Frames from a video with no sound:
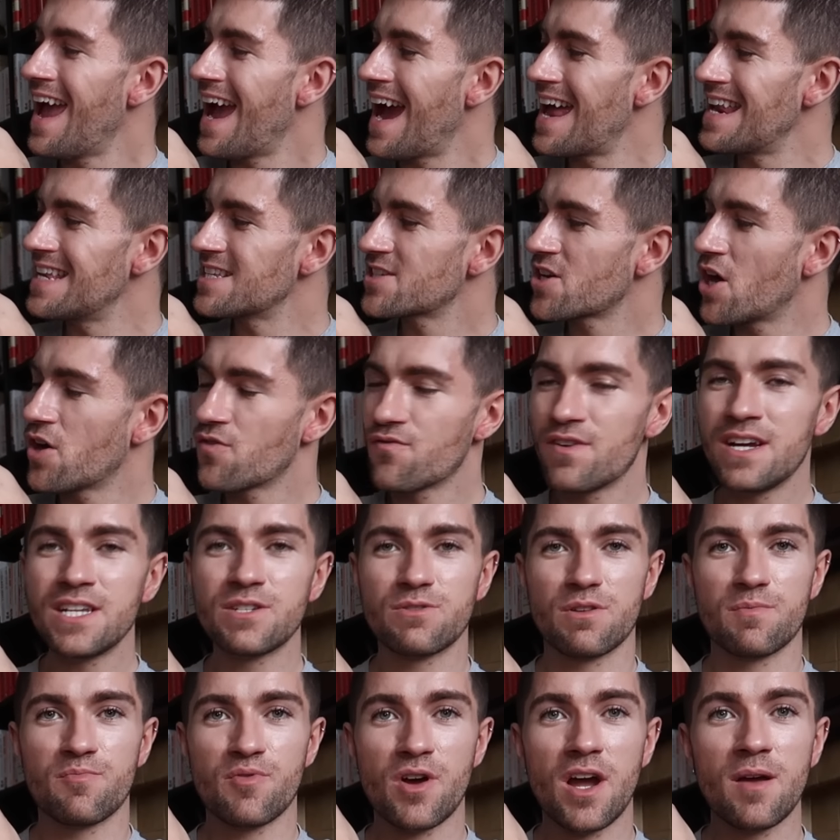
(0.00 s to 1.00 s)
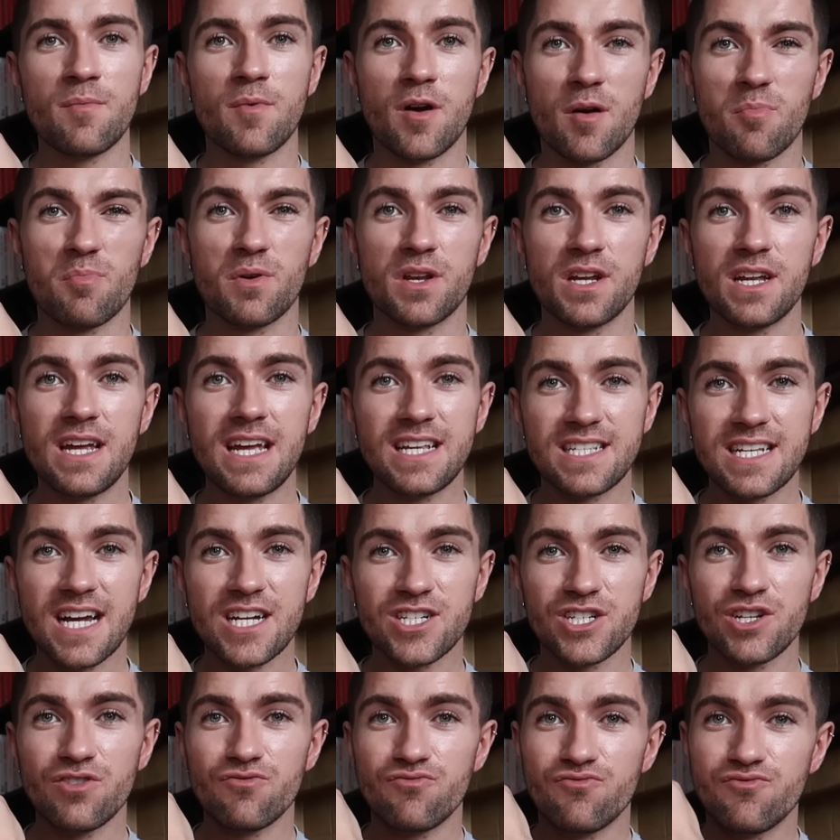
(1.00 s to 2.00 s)
And he's got a range with Primark, but it's
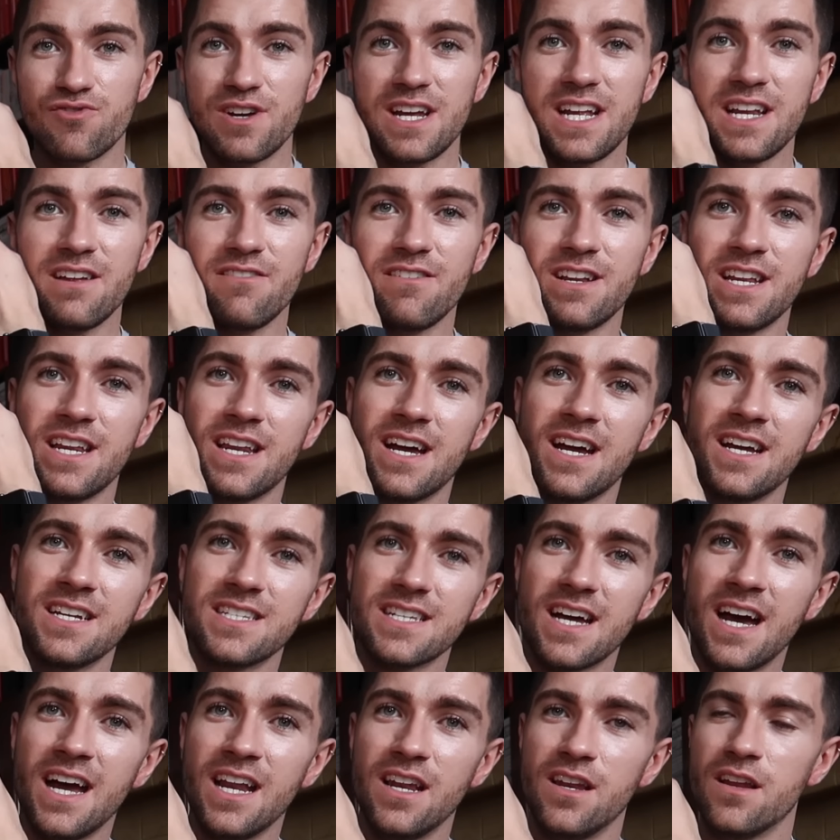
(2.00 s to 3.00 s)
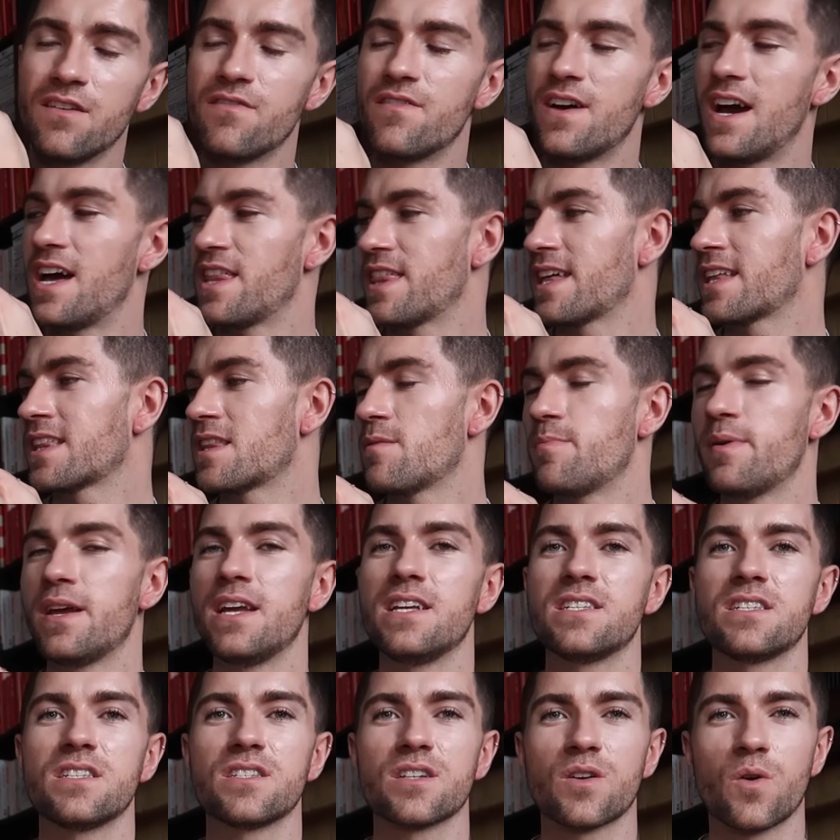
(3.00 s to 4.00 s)
actually really, really nice. I love it. I think the
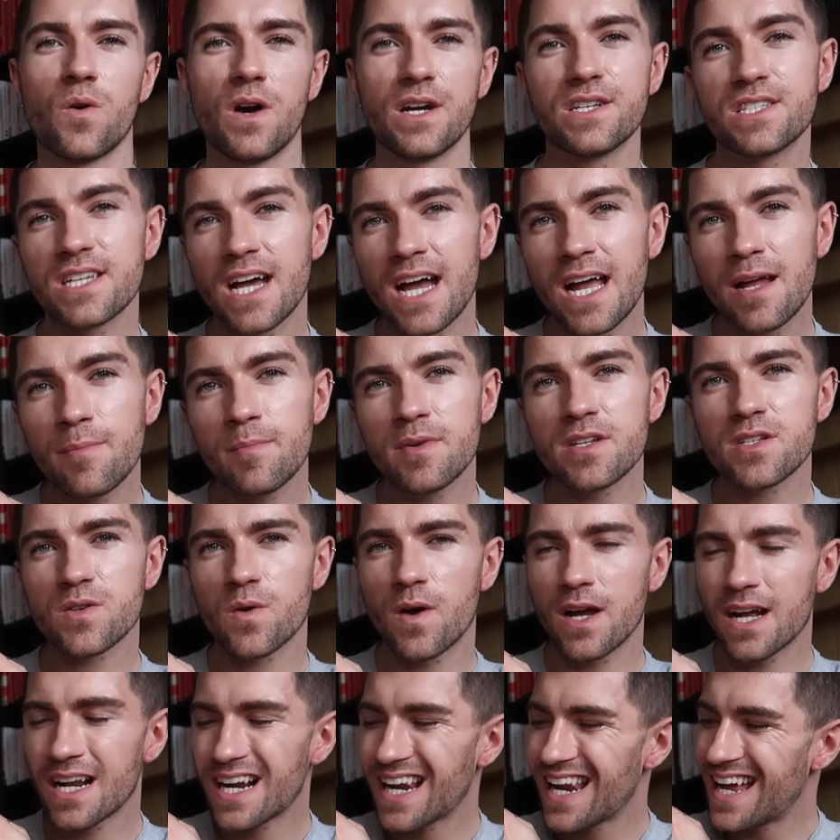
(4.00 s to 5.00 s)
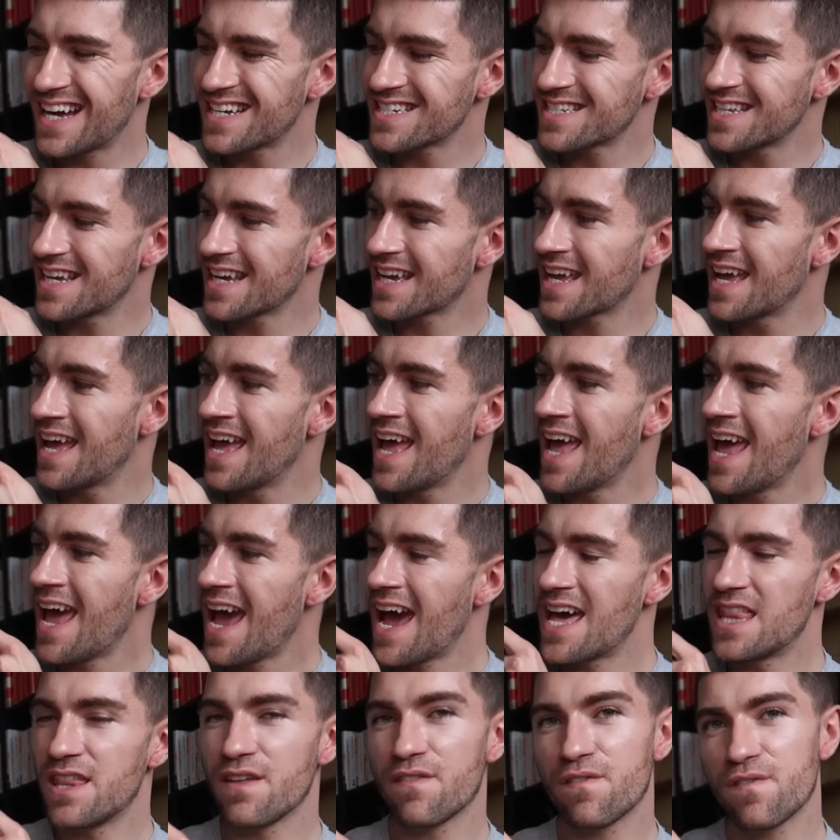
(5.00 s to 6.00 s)
pieces are quite timeless, quite classic,
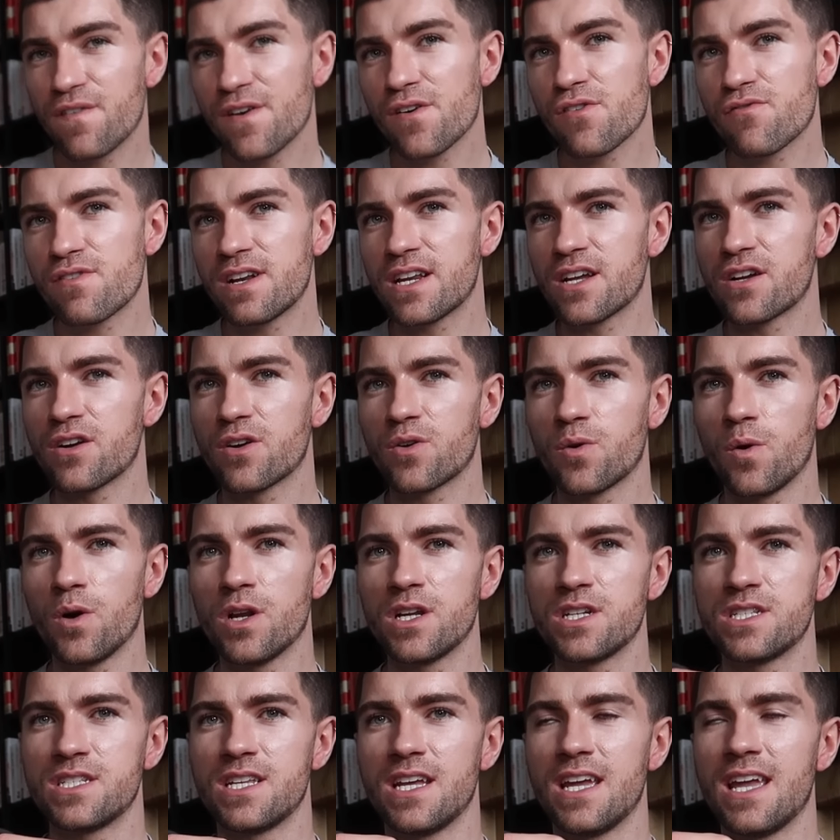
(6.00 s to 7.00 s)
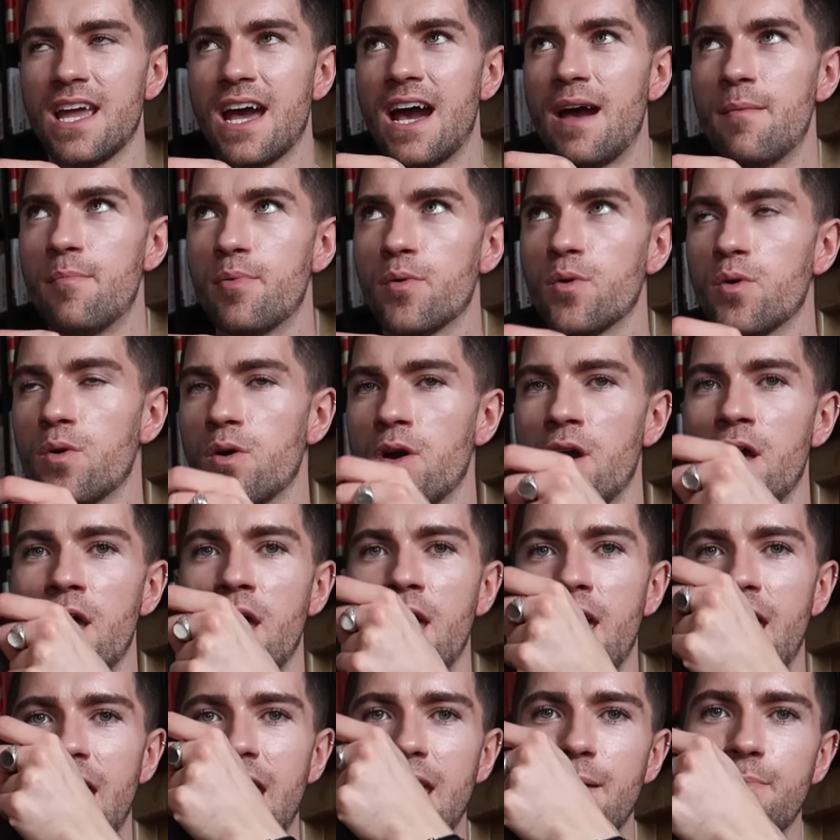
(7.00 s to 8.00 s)
and they feel really good quality. I bought
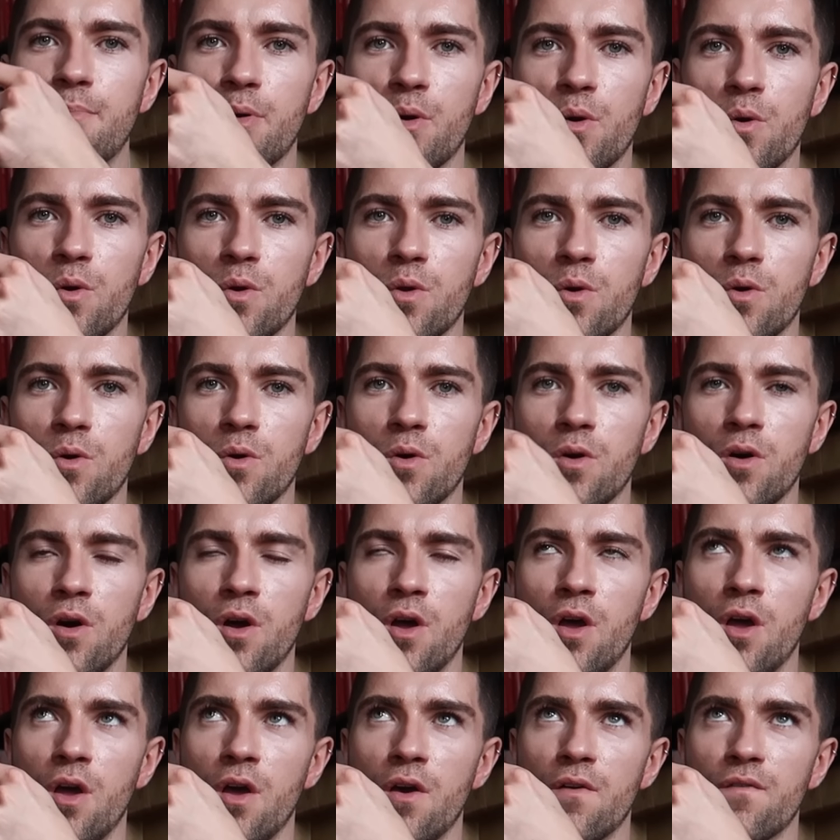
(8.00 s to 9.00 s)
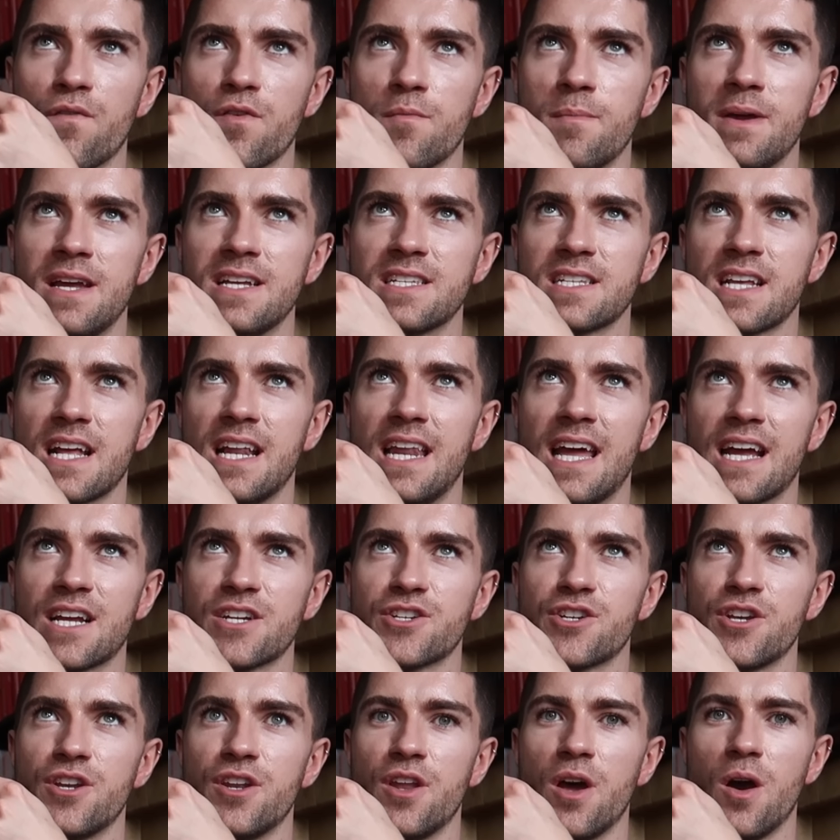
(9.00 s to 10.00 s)
a polo from his
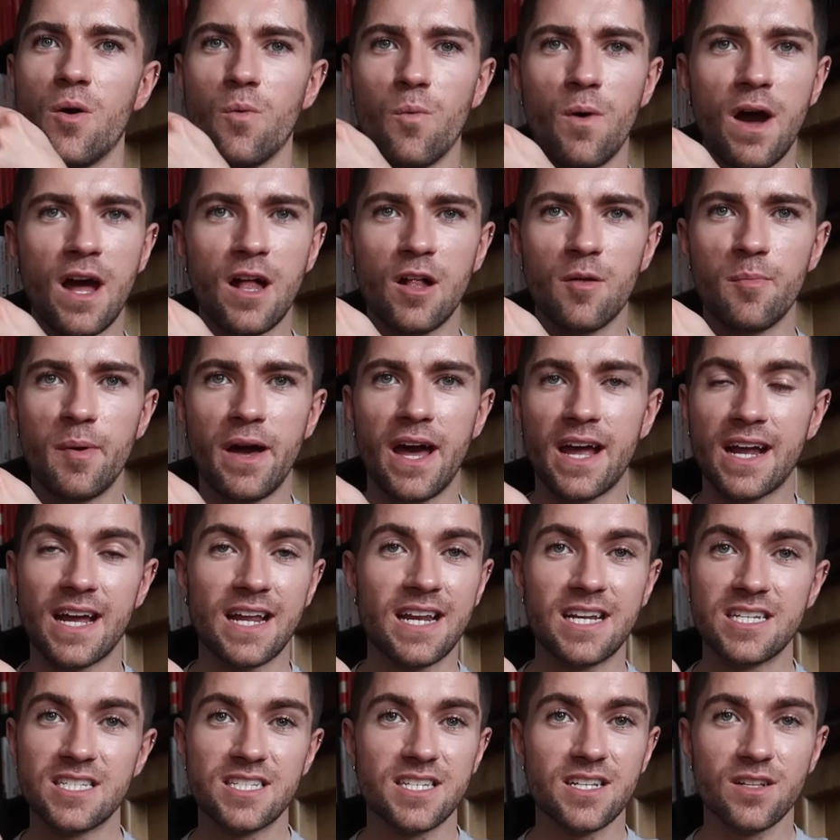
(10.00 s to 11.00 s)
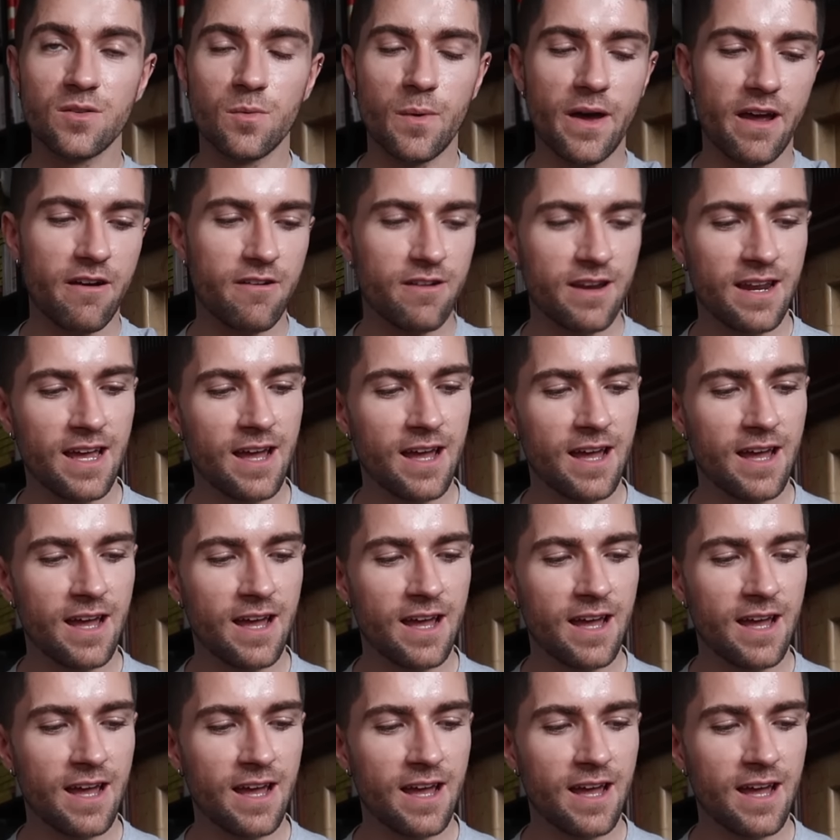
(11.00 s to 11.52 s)
collection a while back, and I still wear it